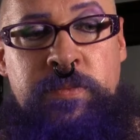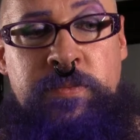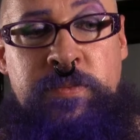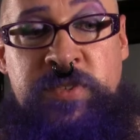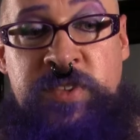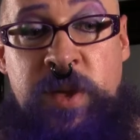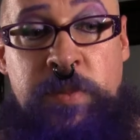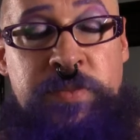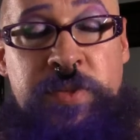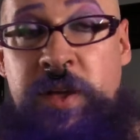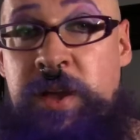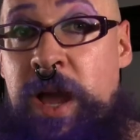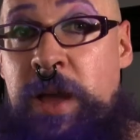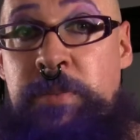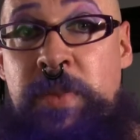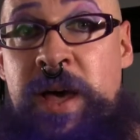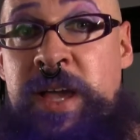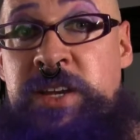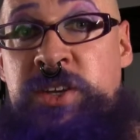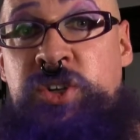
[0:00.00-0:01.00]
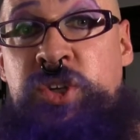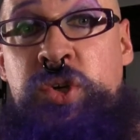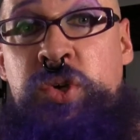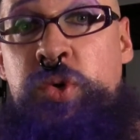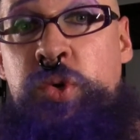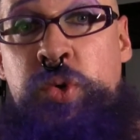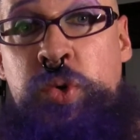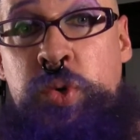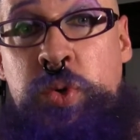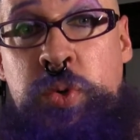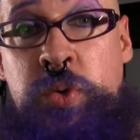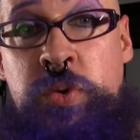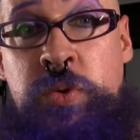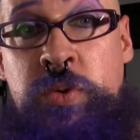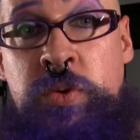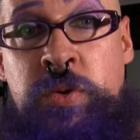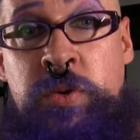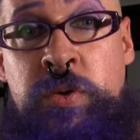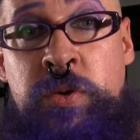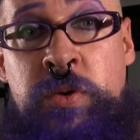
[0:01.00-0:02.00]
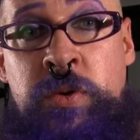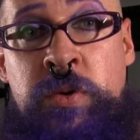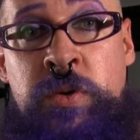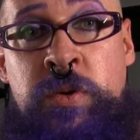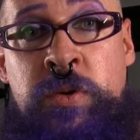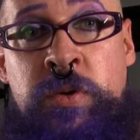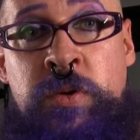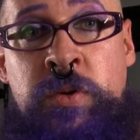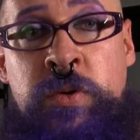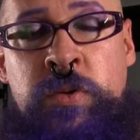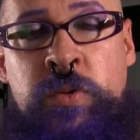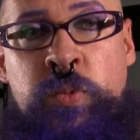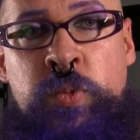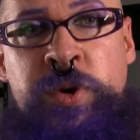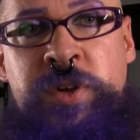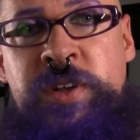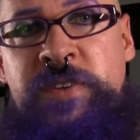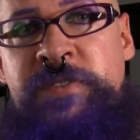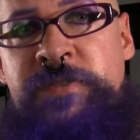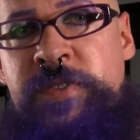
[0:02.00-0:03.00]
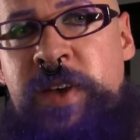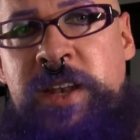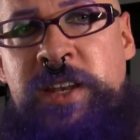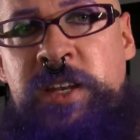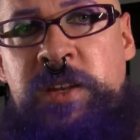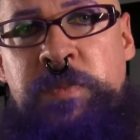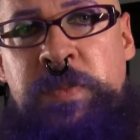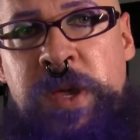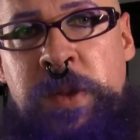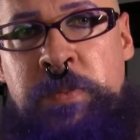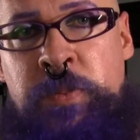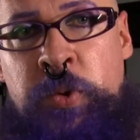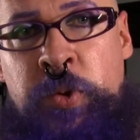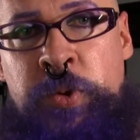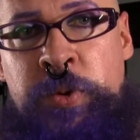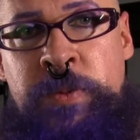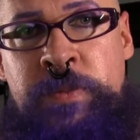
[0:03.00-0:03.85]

something I might do would offend people.